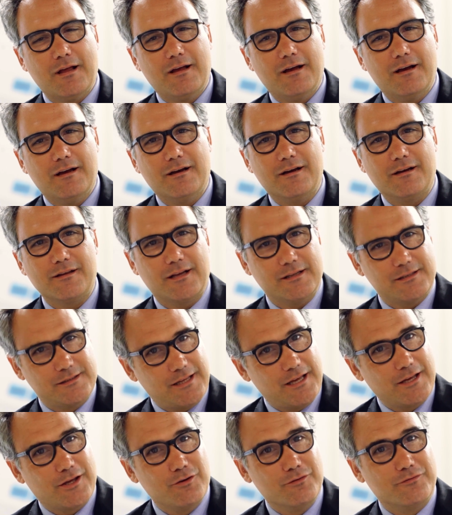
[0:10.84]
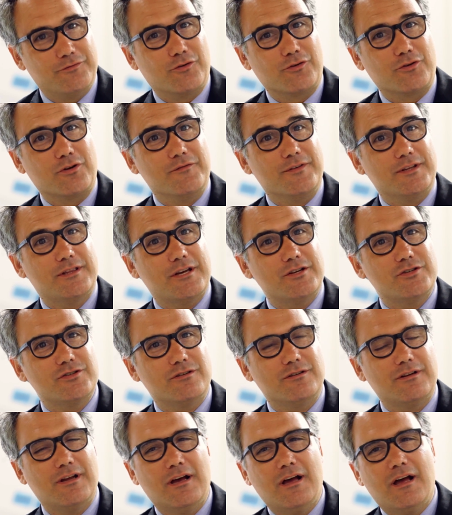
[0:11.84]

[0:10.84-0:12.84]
Yes, thank you for your invitation.